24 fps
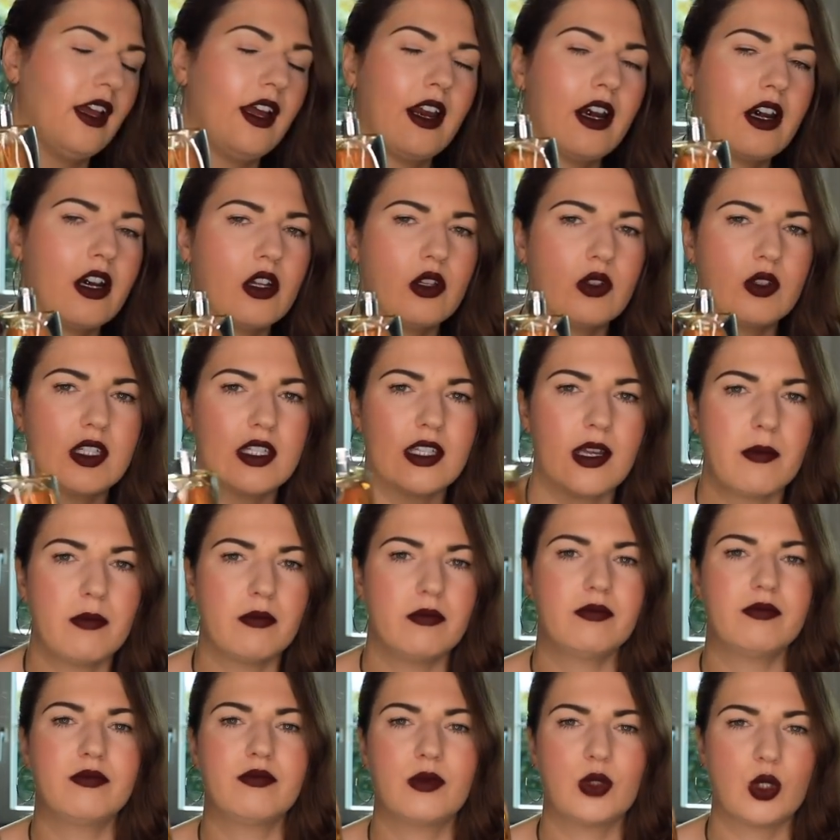I don't know,
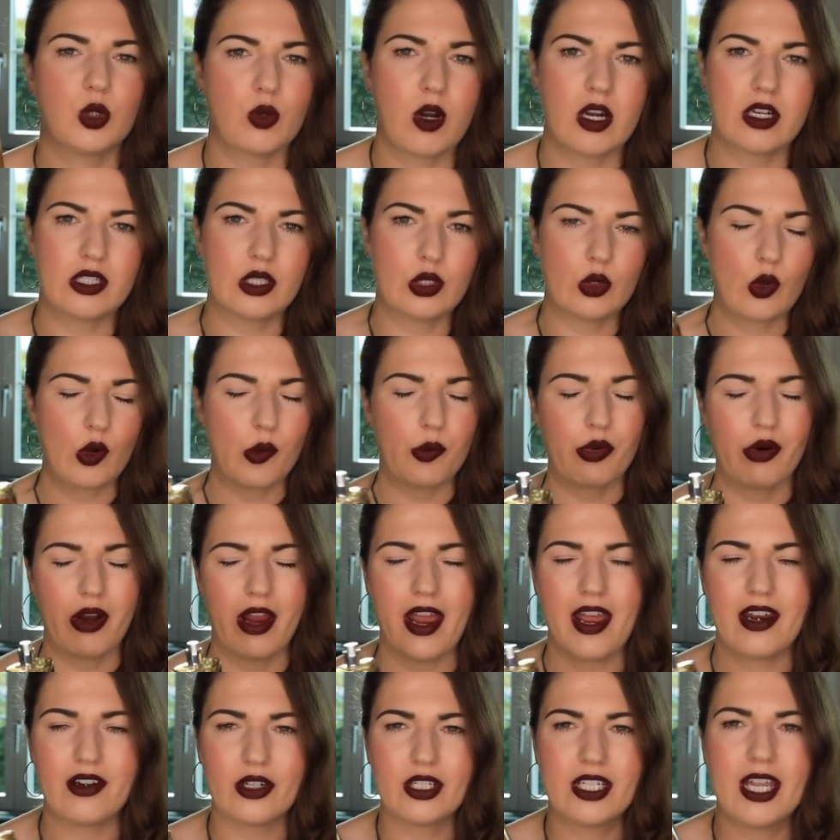some drugstore
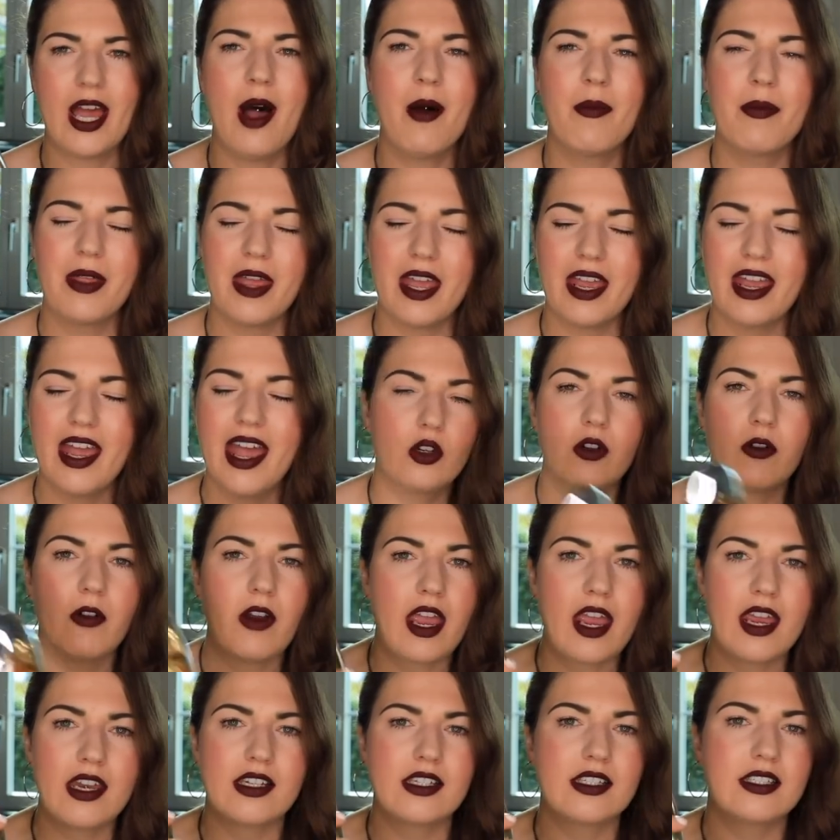brand or something.
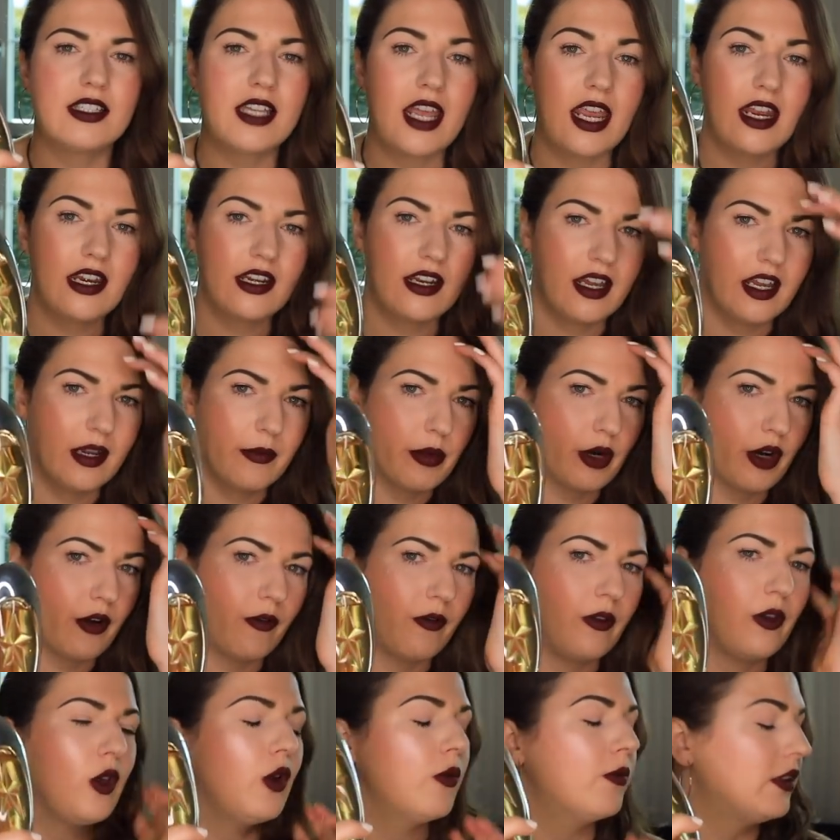Great date night
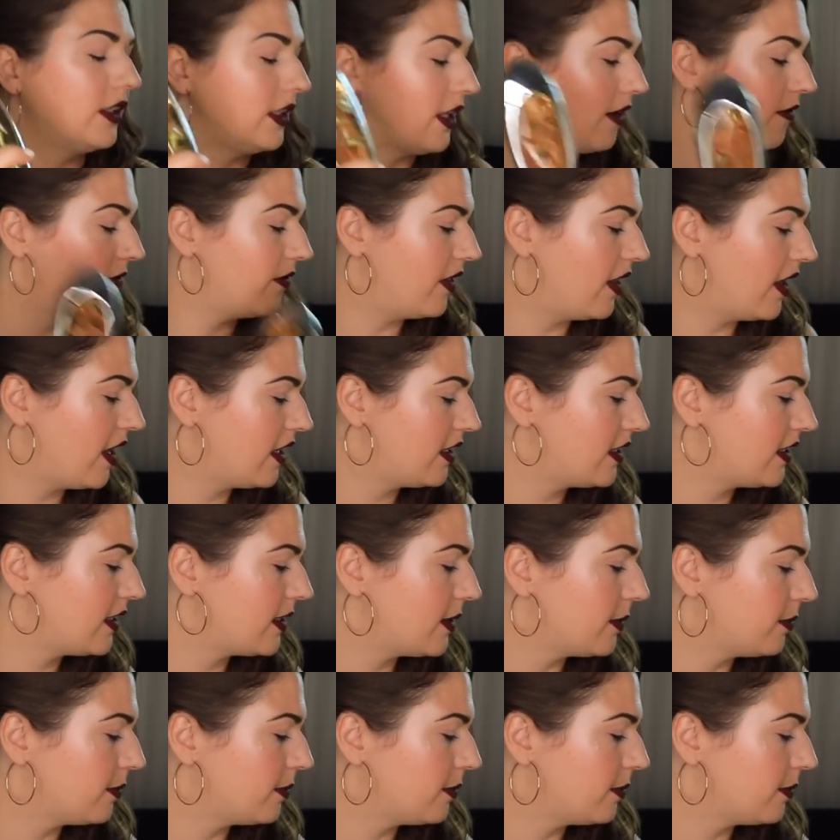perfume, love this.